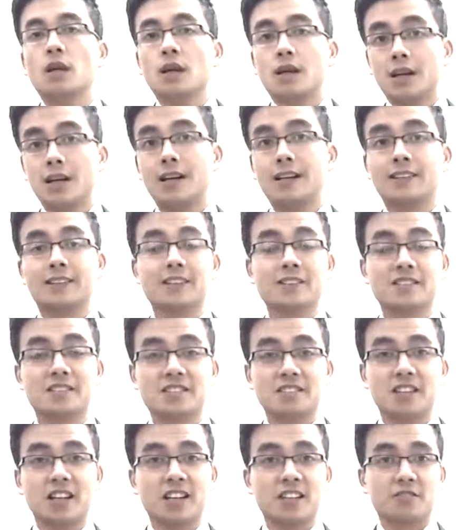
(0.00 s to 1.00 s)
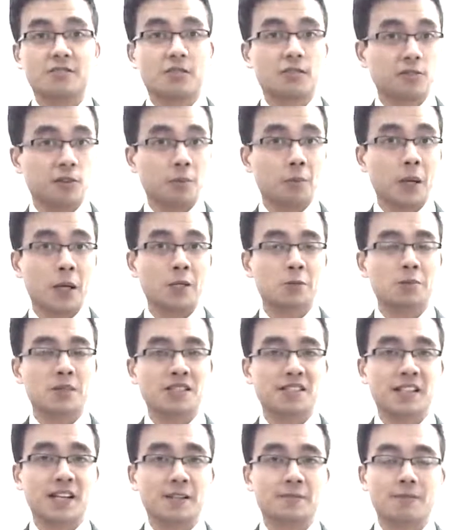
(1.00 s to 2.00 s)
Hi, this is Steve from
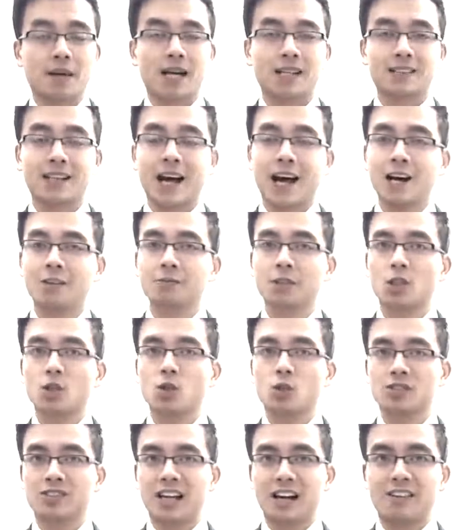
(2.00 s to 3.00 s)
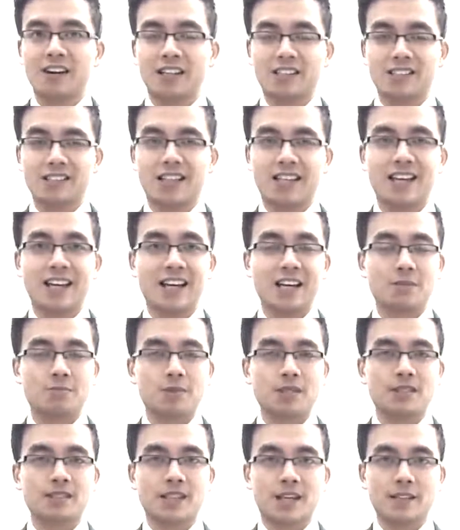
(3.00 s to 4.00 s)
APC and I'm the course director here at
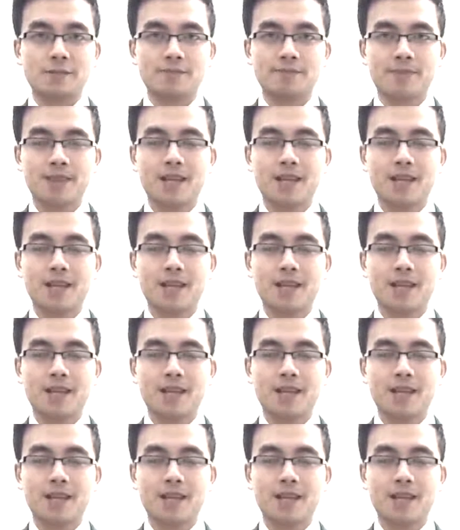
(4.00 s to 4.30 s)
APC,